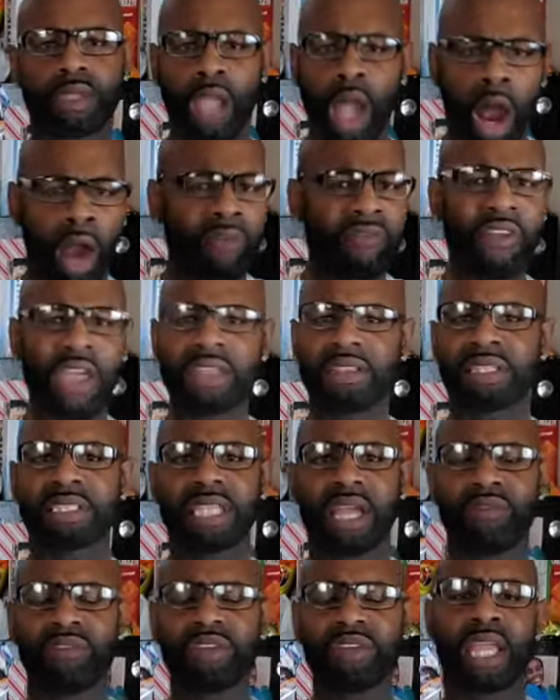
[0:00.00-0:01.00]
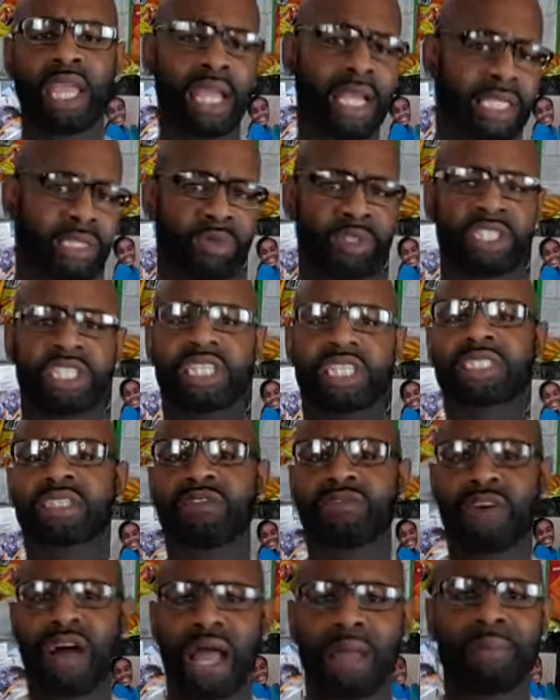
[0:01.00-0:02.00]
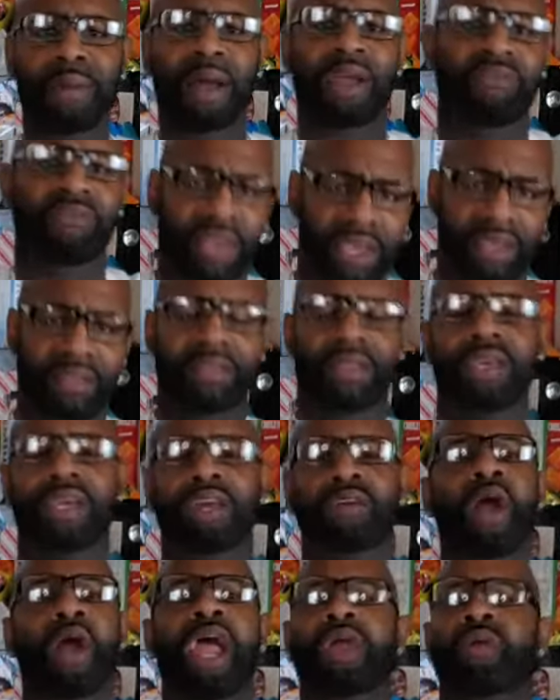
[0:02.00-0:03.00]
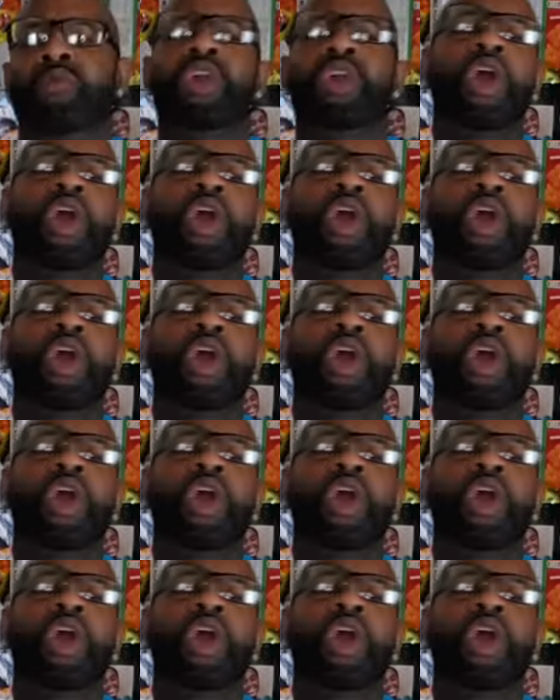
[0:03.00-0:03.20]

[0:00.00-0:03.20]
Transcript: Our faith is everything because we're justified by faith, right?